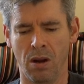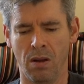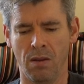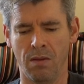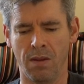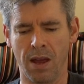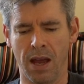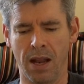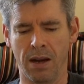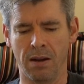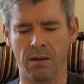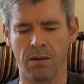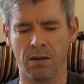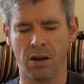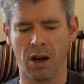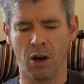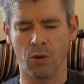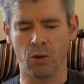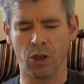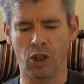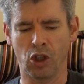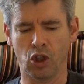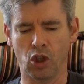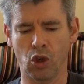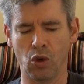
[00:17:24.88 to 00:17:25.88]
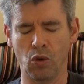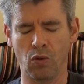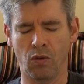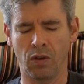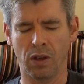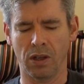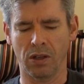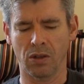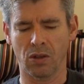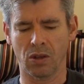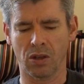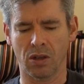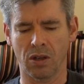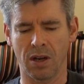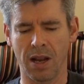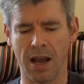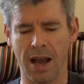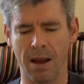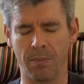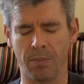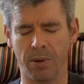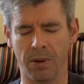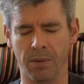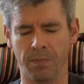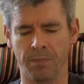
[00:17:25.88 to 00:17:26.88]
Then only 2 things could
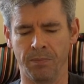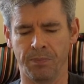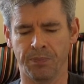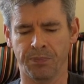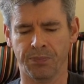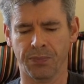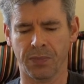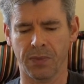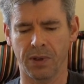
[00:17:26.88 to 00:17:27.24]
happen.